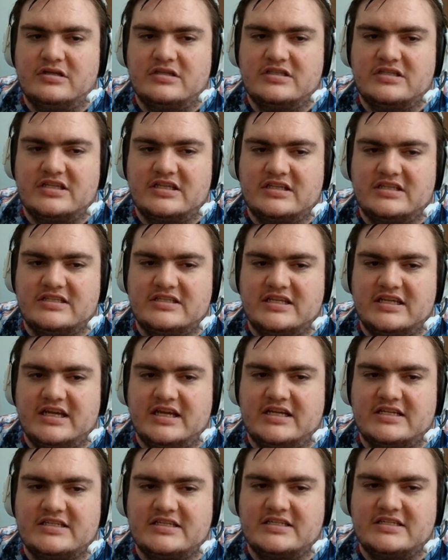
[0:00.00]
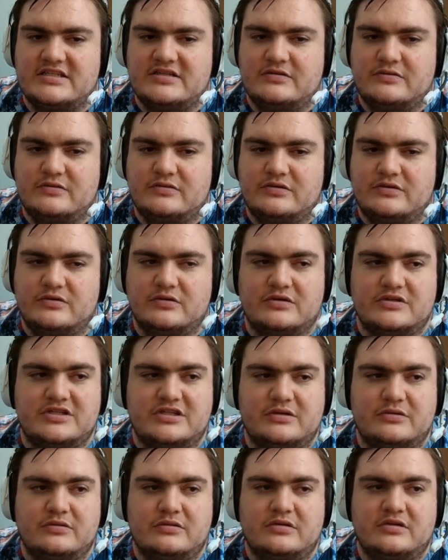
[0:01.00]
Set the Z axis to door
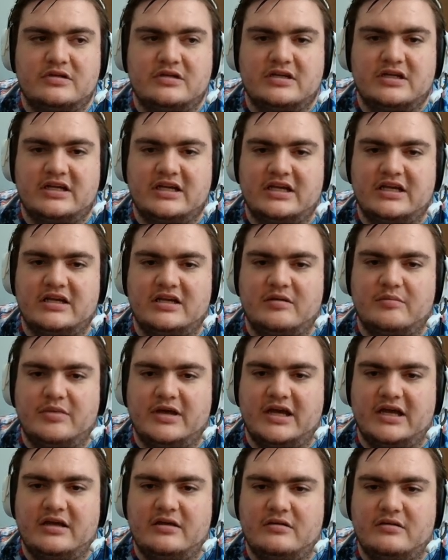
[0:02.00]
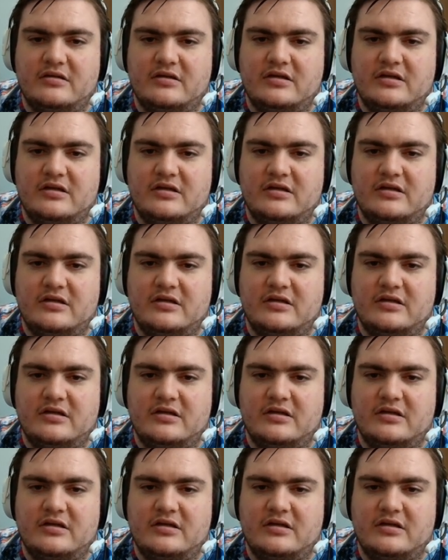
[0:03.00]
2 and compile.